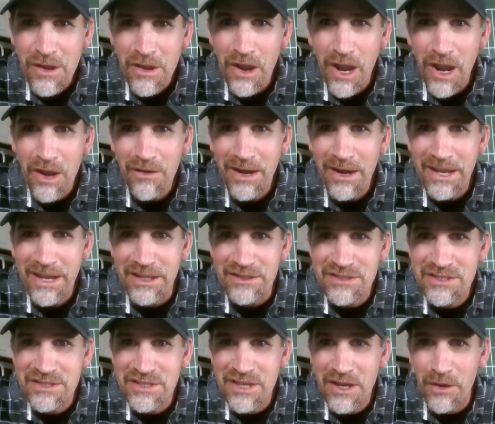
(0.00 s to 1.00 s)
All right,
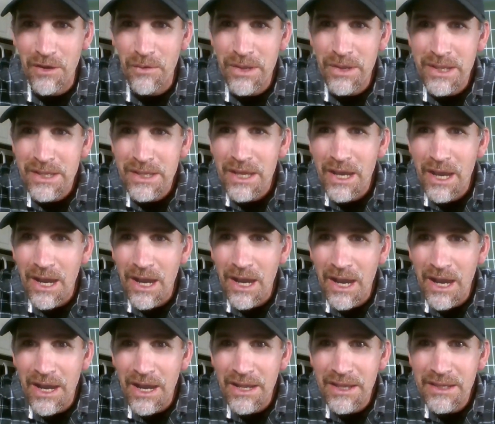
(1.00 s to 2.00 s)
so
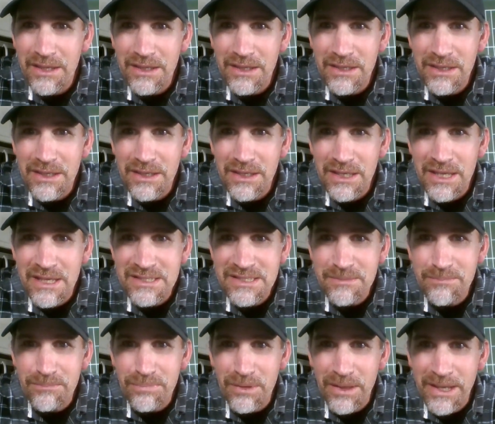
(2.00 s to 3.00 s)
uh,
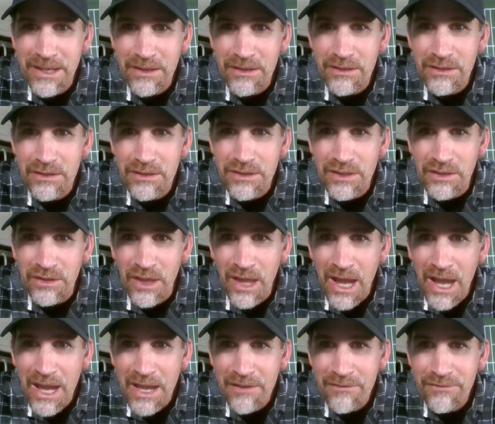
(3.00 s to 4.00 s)
isn't playing the
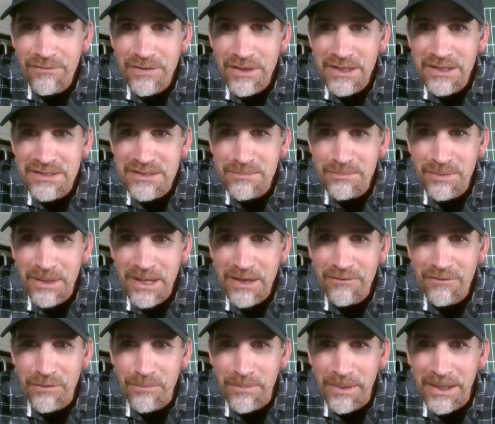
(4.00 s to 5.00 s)
live feed isn't playing
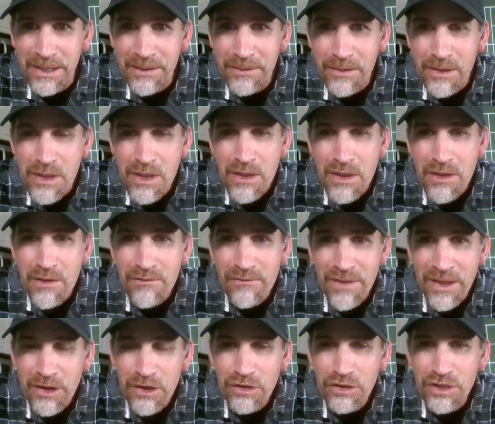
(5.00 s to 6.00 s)
for me.
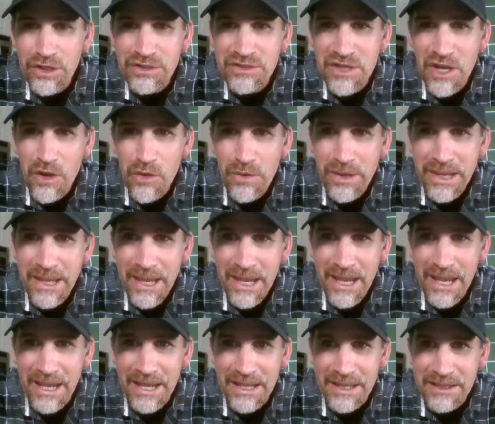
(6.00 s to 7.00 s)
Federer looked
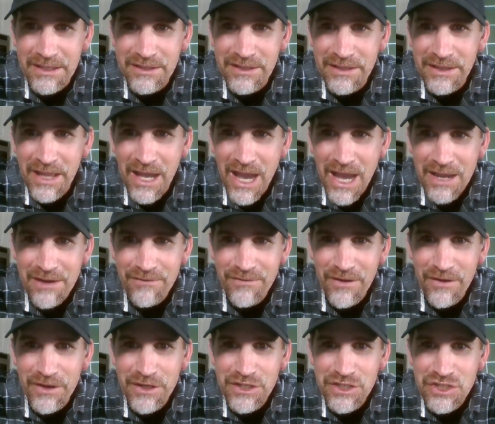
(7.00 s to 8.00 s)
okay, not
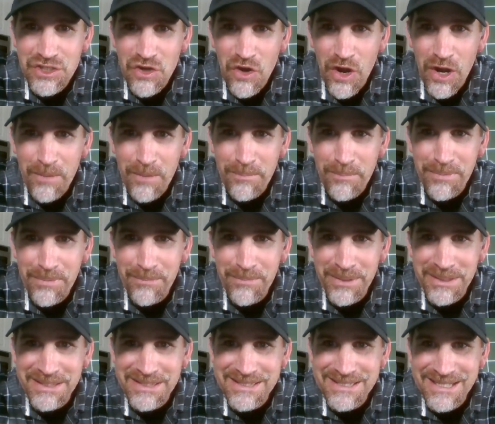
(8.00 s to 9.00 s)
very sharp,
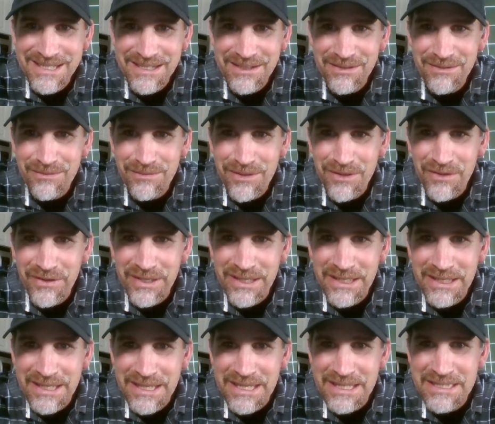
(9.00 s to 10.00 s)
but didn't really
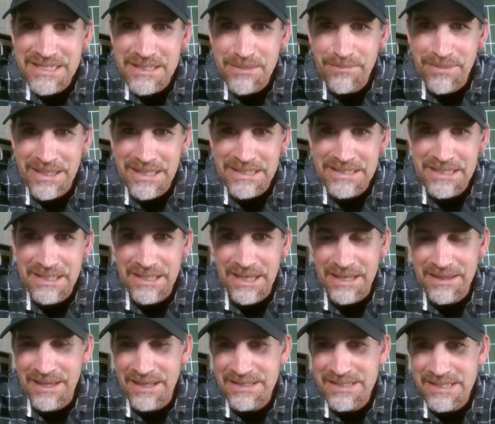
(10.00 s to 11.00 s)
need to be today.
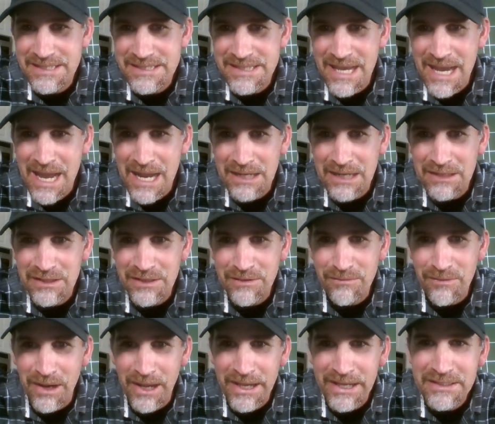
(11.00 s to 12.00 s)
That's exactly
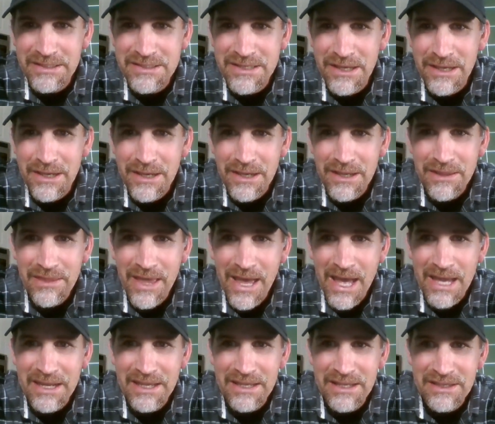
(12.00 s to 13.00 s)
right.
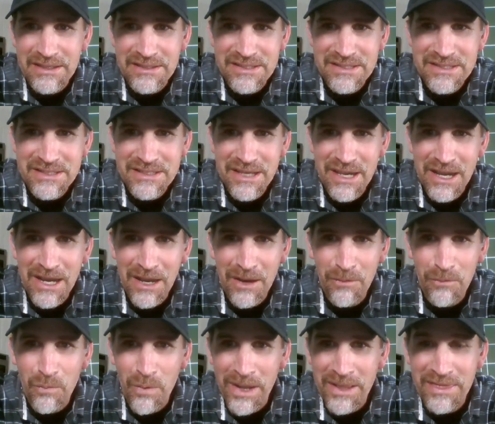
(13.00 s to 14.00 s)
That is uh,
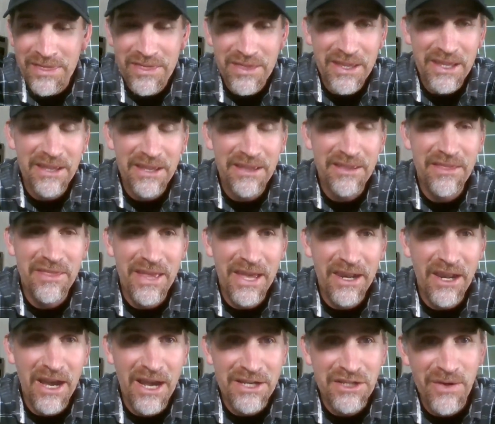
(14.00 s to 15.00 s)
one thing that
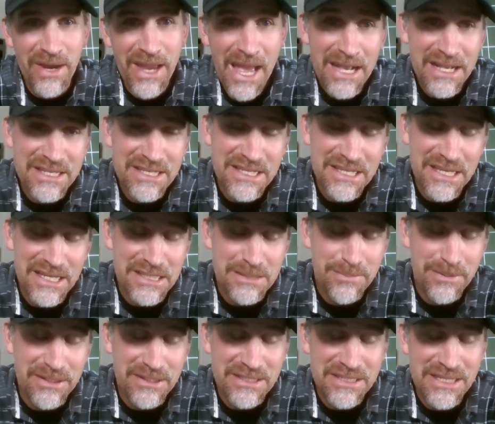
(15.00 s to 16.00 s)
Andre Agassi has
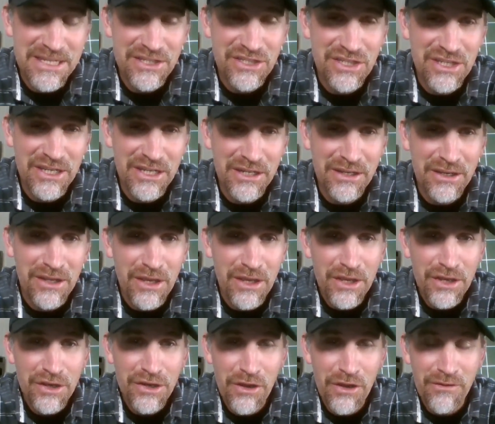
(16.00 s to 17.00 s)
been teaching
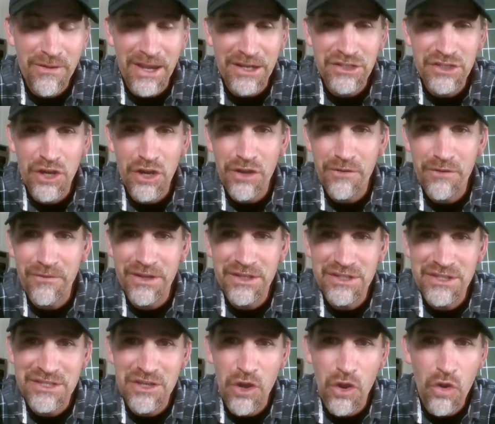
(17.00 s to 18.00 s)
Novak Djokovic
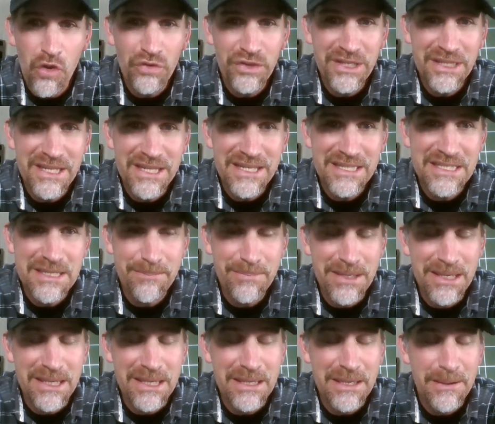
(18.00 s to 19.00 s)
is you only need to
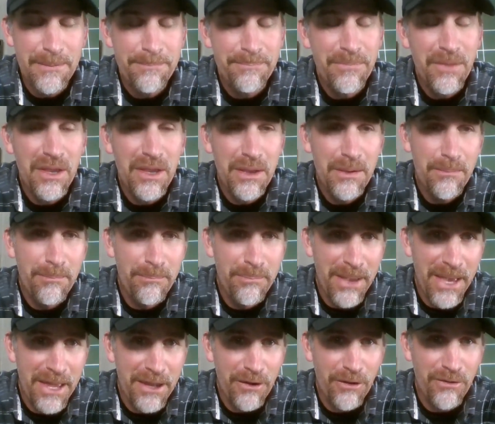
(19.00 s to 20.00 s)
be
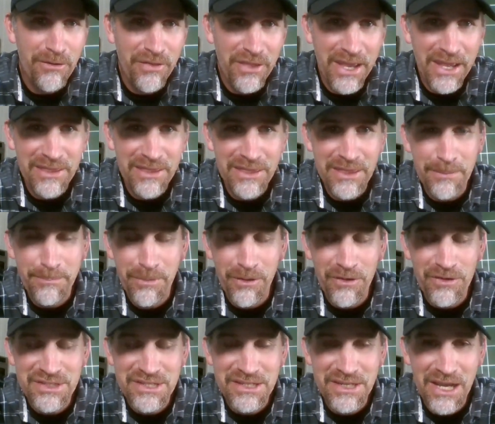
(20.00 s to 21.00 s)
better than the
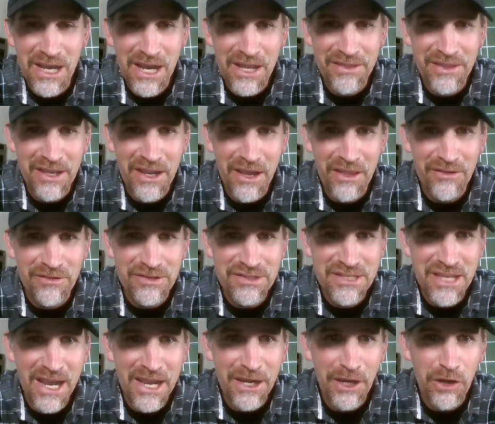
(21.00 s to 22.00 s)
person on the other
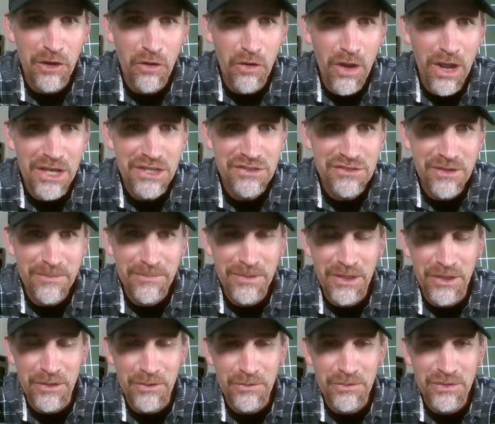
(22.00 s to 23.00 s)
side across from
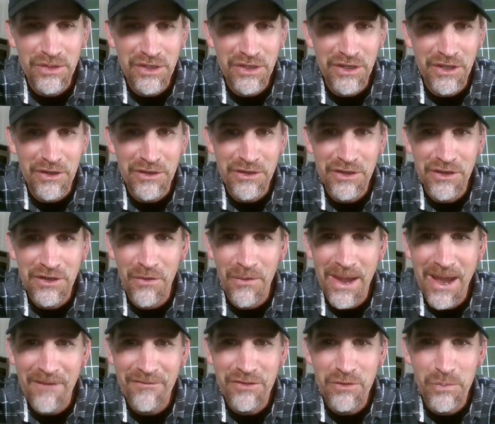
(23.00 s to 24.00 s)
you. You know, you don't
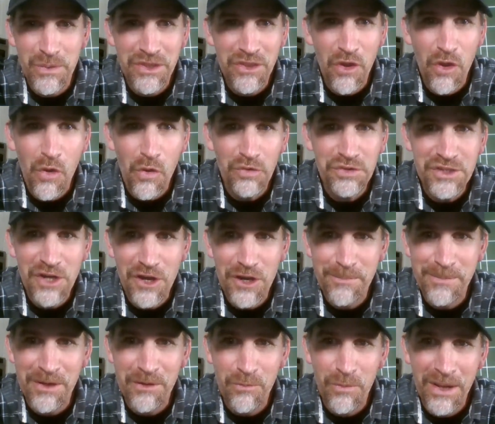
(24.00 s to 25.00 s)
have to win the whole
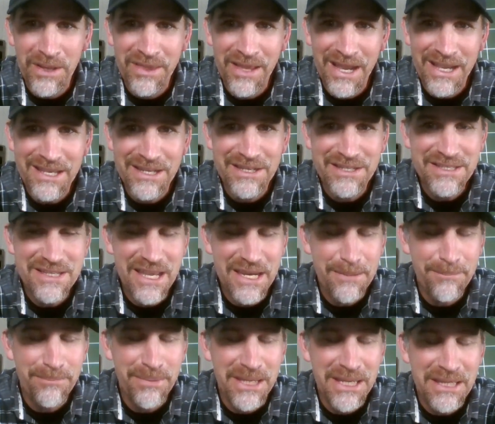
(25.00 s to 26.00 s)
tournament in one night. You just got
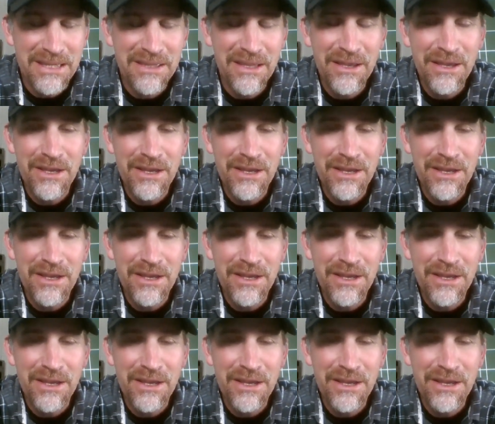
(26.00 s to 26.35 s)
to beat